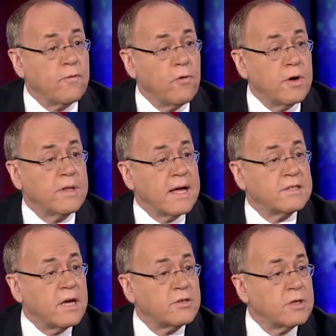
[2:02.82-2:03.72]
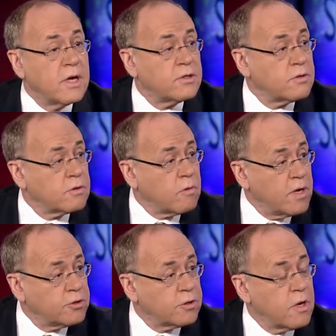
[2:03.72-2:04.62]
or 40? That's actually an excellent
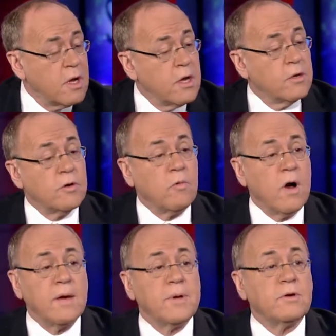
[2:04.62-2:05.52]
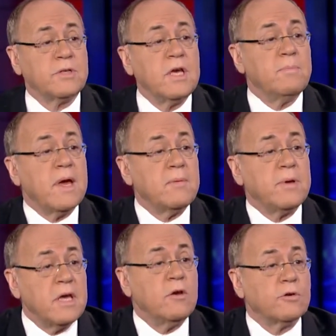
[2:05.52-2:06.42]
question. You know why? Because he
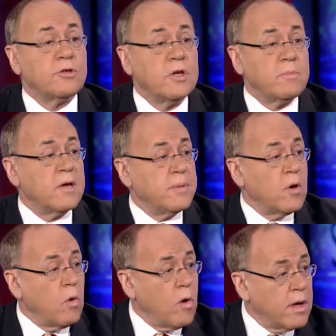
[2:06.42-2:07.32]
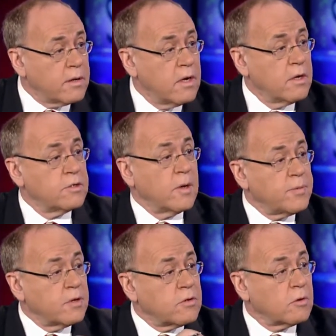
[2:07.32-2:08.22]
or she may be on
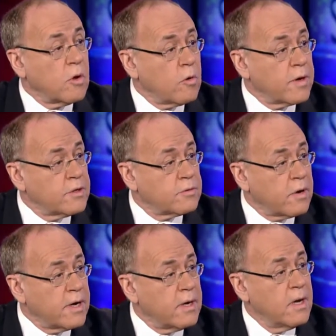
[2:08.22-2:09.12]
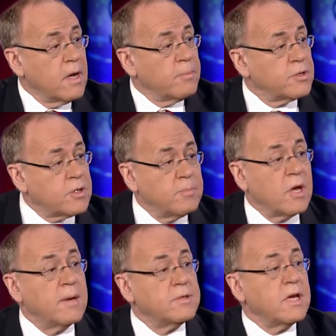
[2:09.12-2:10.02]
something to lower his rate, but
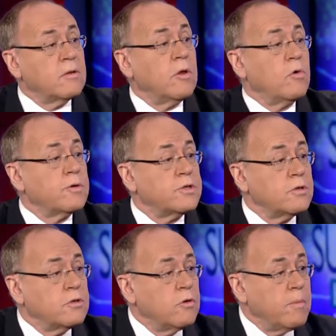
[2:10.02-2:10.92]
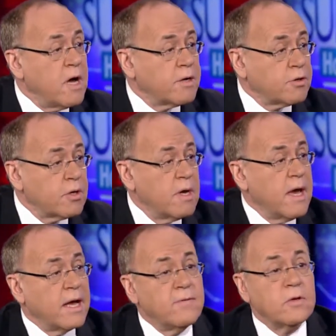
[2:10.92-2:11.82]
sometimes it lowers it too much.
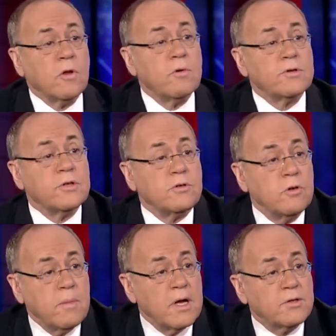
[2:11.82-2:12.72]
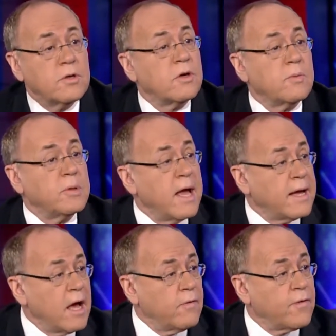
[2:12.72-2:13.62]
And if it lowers it too much, they're going to
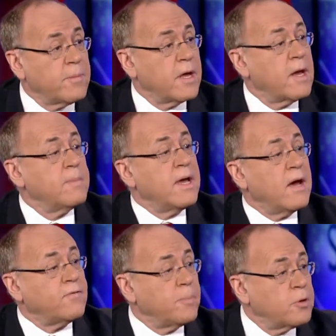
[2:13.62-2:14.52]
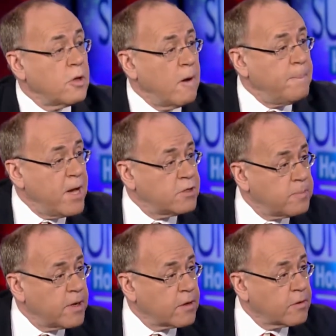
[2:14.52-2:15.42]
black out from that. I may have to put a
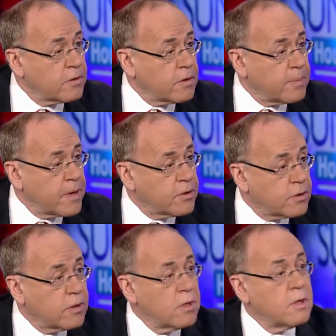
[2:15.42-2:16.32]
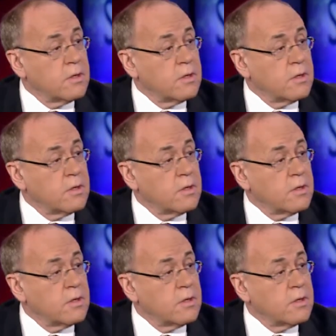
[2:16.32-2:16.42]
pacemaker into the patient. Can you